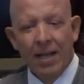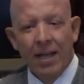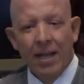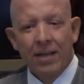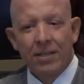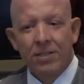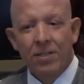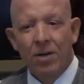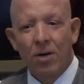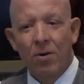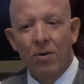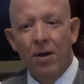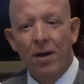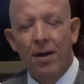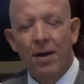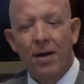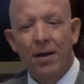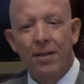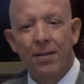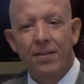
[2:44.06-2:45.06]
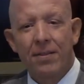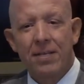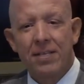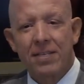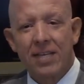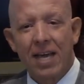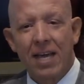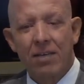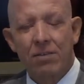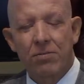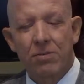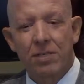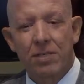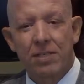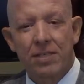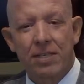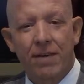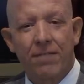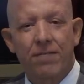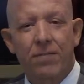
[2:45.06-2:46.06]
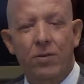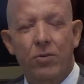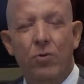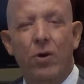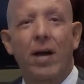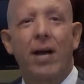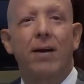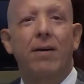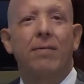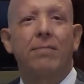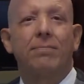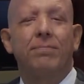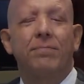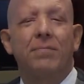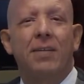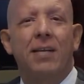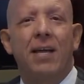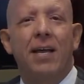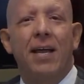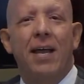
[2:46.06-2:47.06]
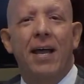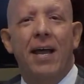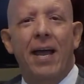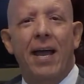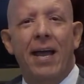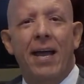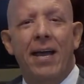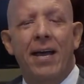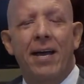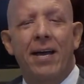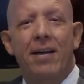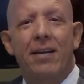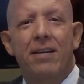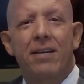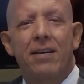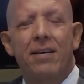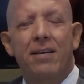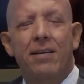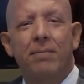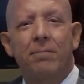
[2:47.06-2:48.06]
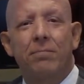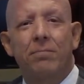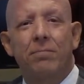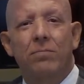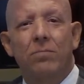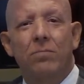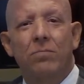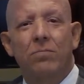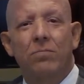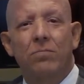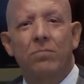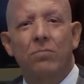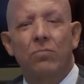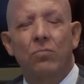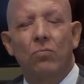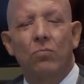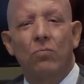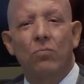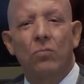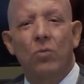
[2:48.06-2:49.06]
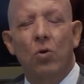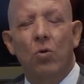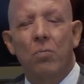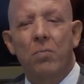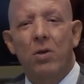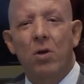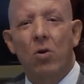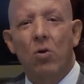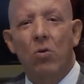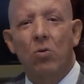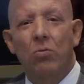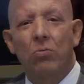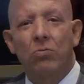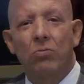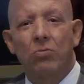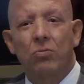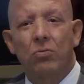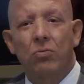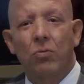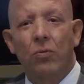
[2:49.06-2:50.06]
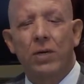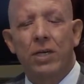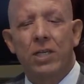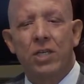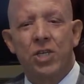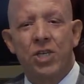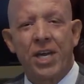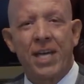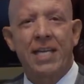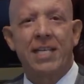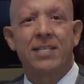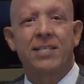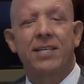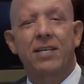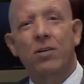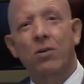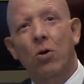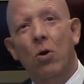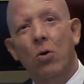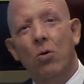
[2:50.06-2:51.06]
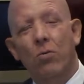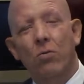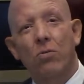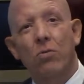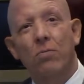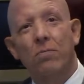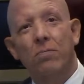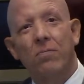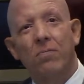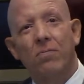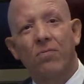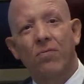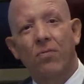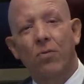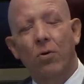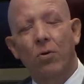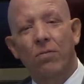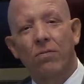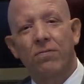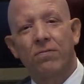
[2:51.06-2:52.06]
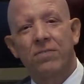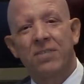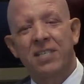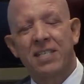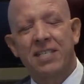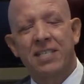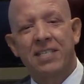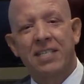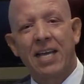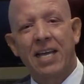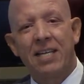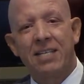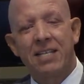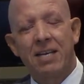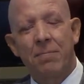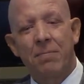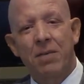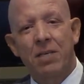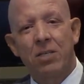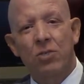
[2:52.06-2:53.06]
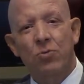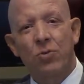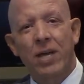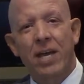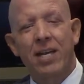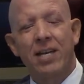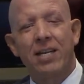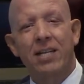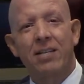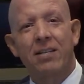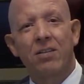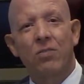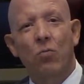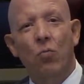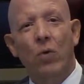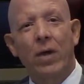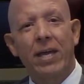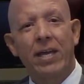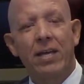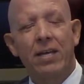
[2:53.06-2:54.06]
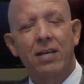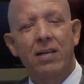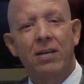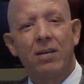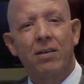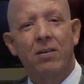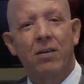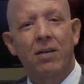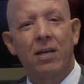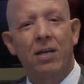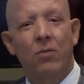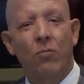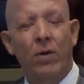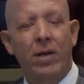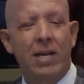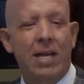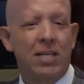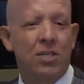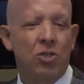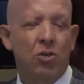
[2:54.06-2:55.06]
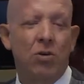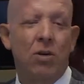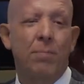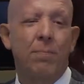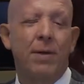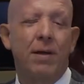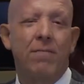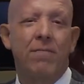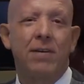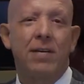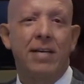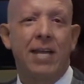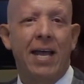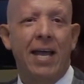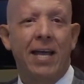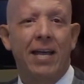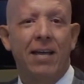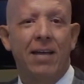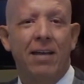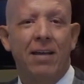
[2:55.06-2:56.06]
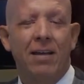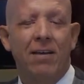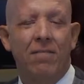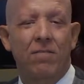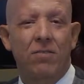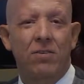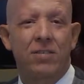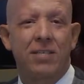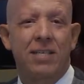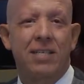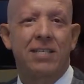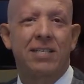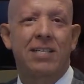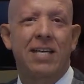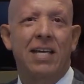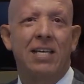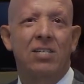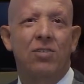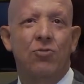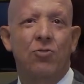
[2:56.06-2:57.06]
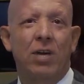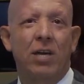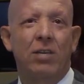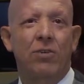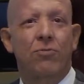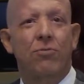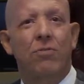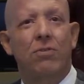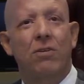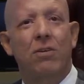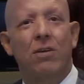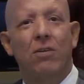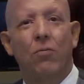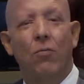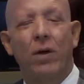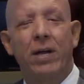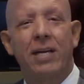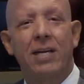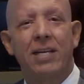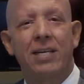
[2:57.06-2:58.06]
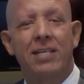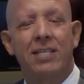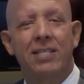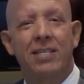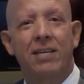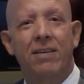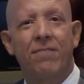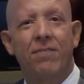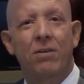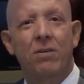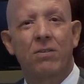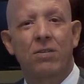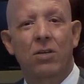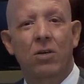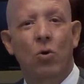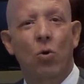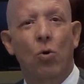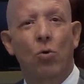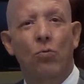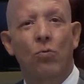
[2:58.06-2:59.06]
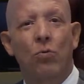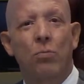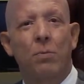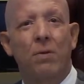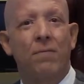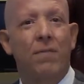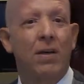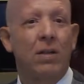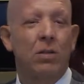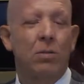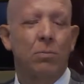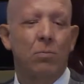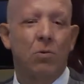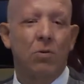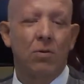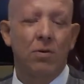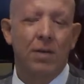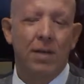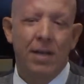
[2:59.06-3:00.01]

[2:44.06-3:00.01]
So this case was set for trial, and lo and behold, we chased a courtroom for 6 days. That means we had to wait and wait. I showed up every day for 6 days straight, waiting to see if there's a courtroom available.